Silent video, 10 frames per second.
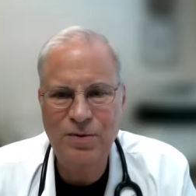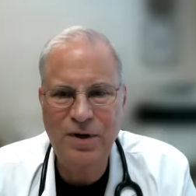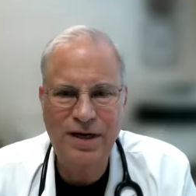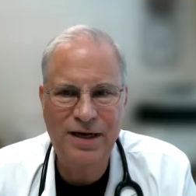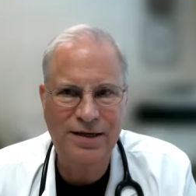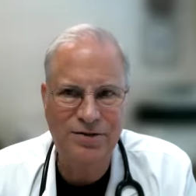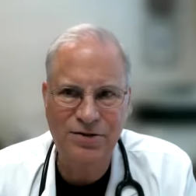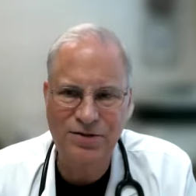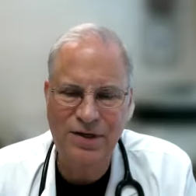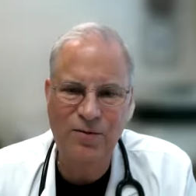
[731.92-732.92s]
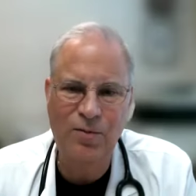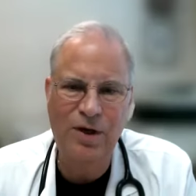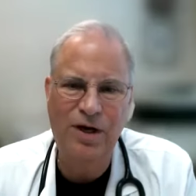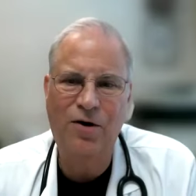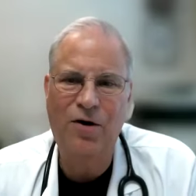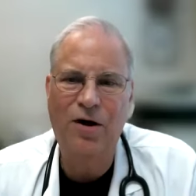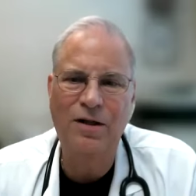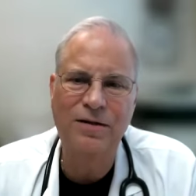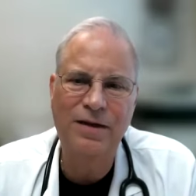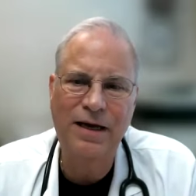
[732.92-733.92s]
way is just to give me a
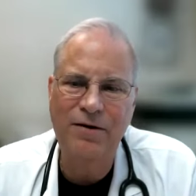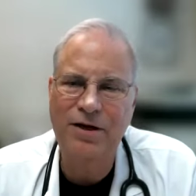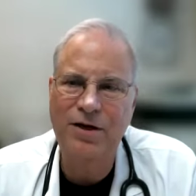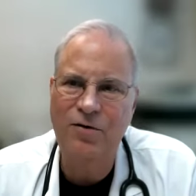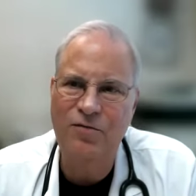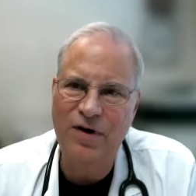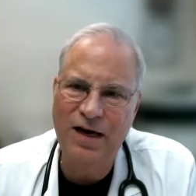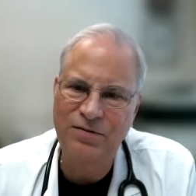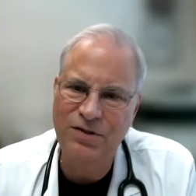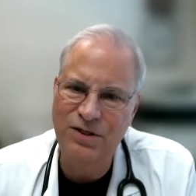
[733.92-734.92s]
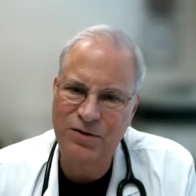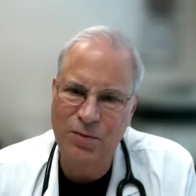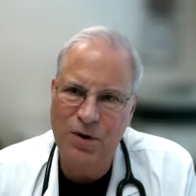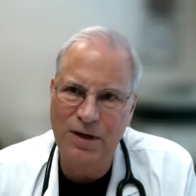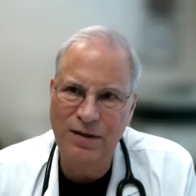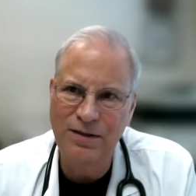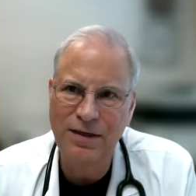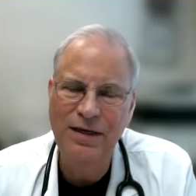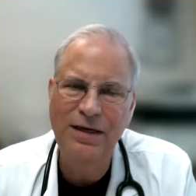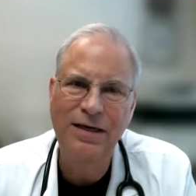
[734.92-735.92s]
call, area code five six one,
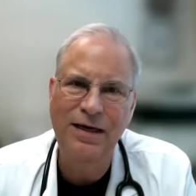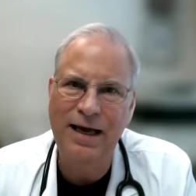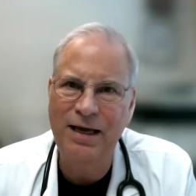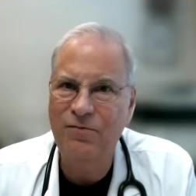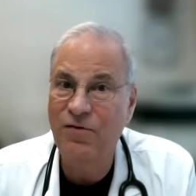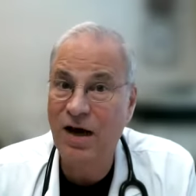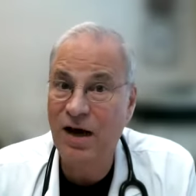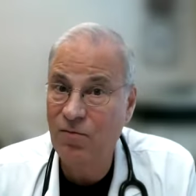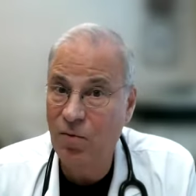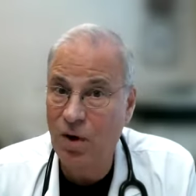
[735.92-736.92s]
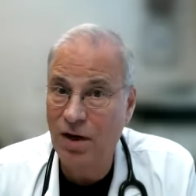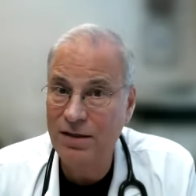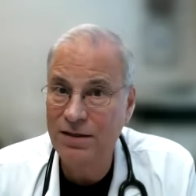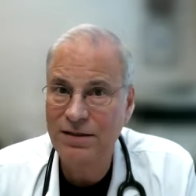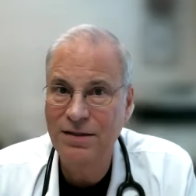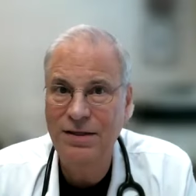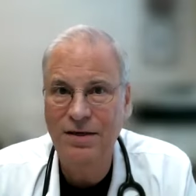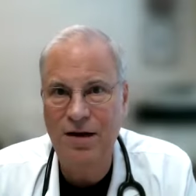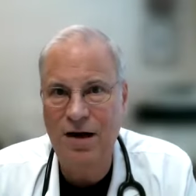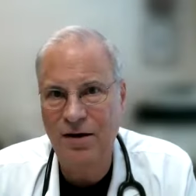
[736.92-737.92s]
eight five one,
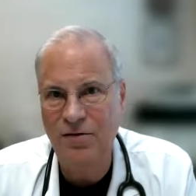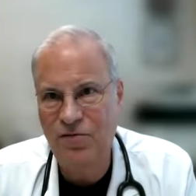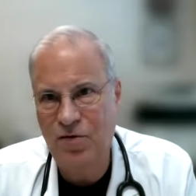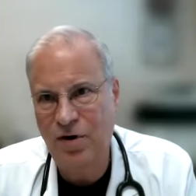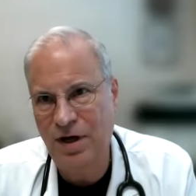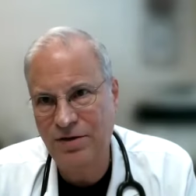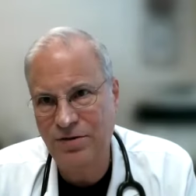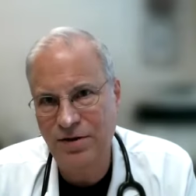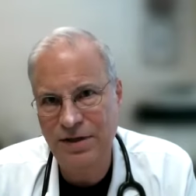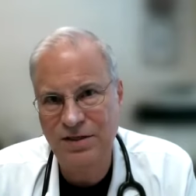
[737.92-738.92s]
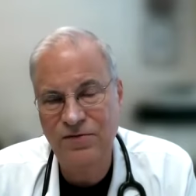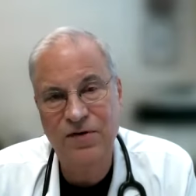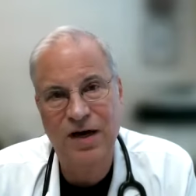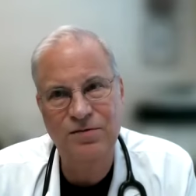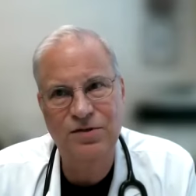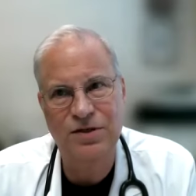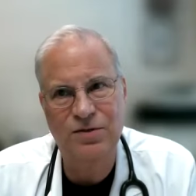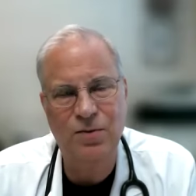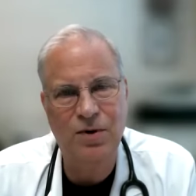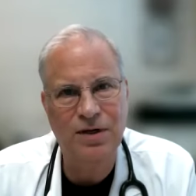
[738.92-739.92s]
nine four zero zero. That's five
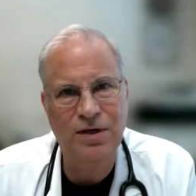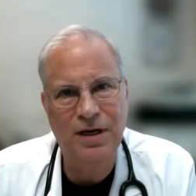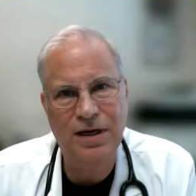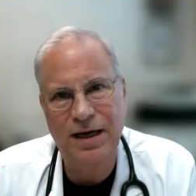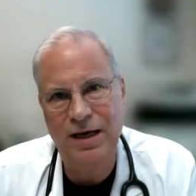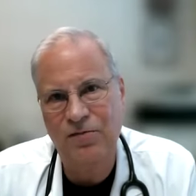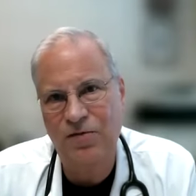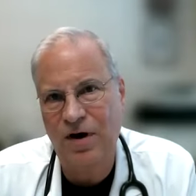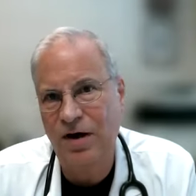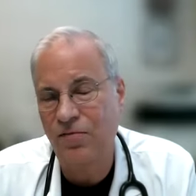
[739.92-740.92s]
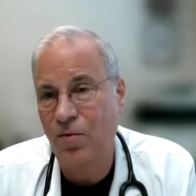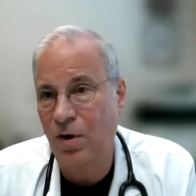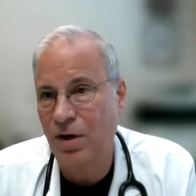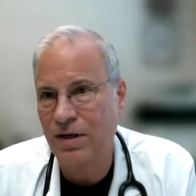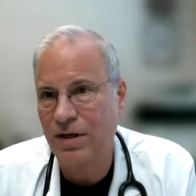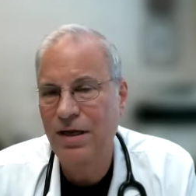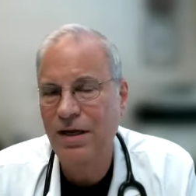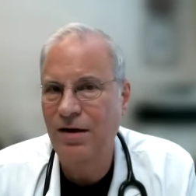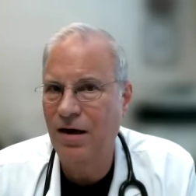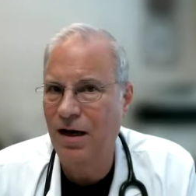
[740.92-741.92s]
six one, eight five one,
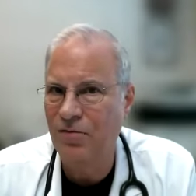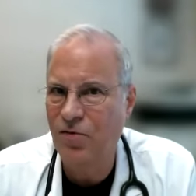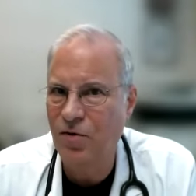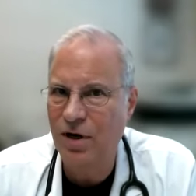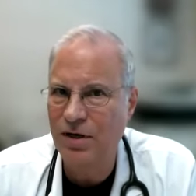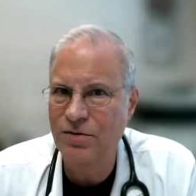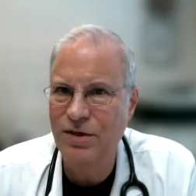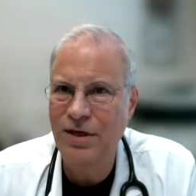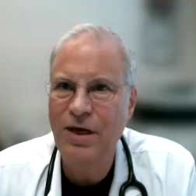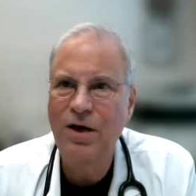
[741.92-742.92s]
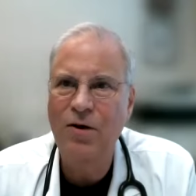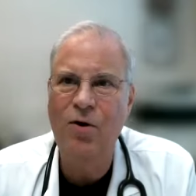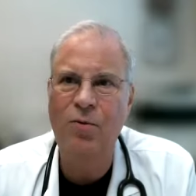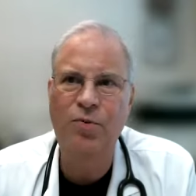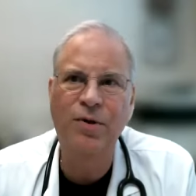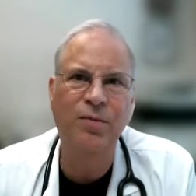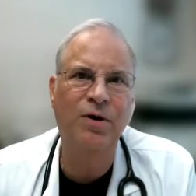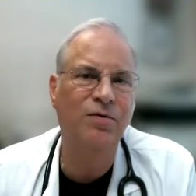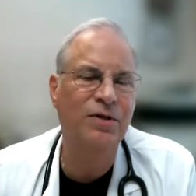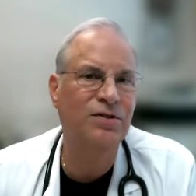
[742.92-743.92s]
nine four zero zero, or
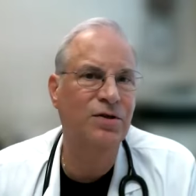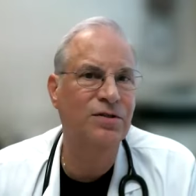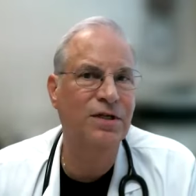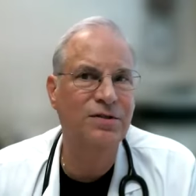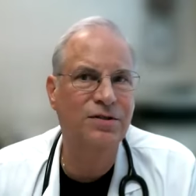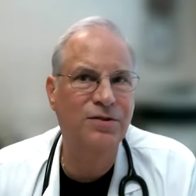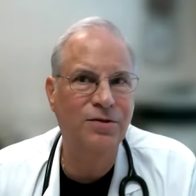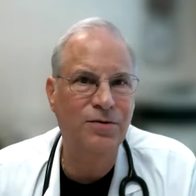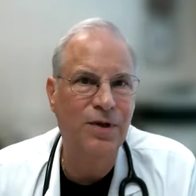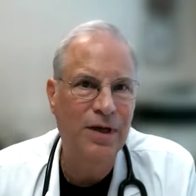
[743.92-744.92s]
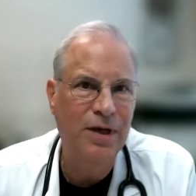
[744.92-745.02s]
Premiere Research Institute,